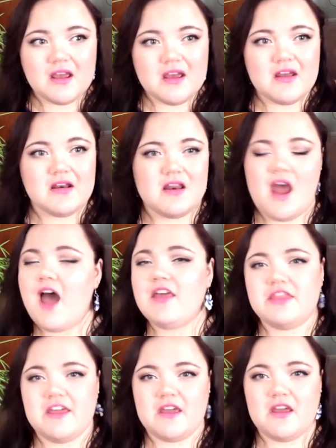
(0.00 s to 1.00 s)
not
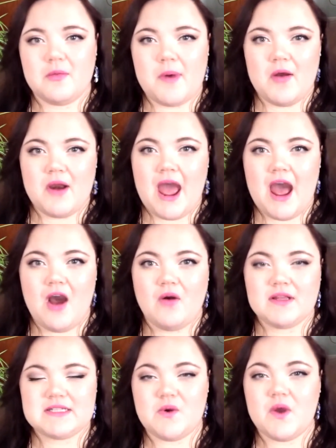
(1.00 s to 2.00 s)
thinking about how
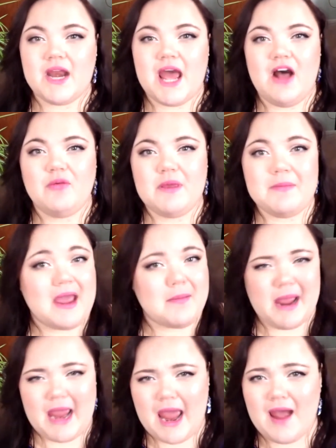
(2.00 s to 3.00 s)
it's going to help me make my
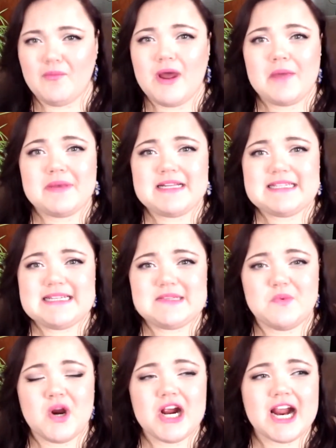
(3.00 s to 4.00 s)
Amway business
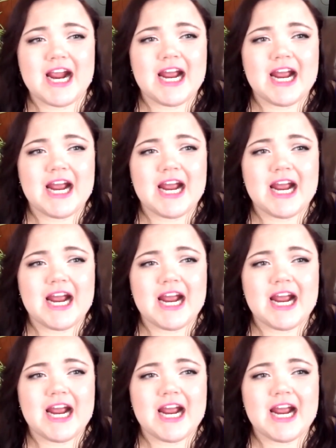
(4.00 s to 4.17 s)
work.